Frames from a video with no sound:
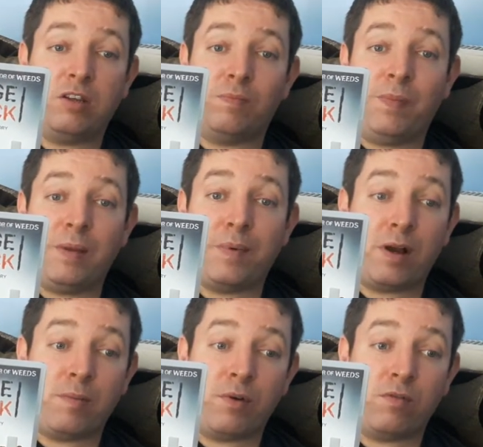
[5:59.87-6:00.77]
just
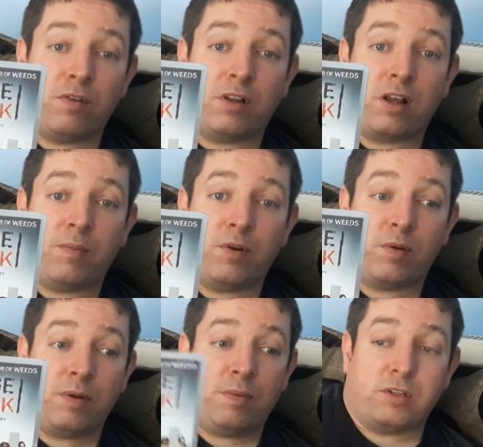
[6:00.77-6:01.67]
PayPal me over a couple of
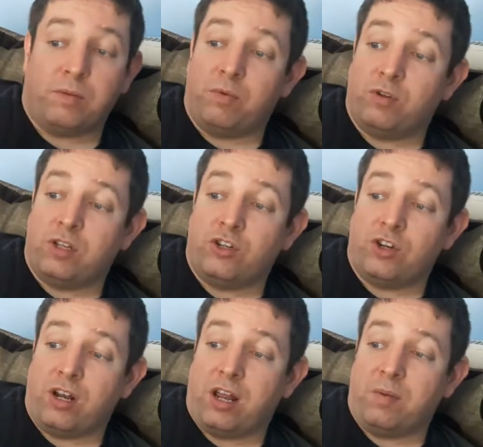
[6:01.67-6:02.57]
quid plus the postage, and I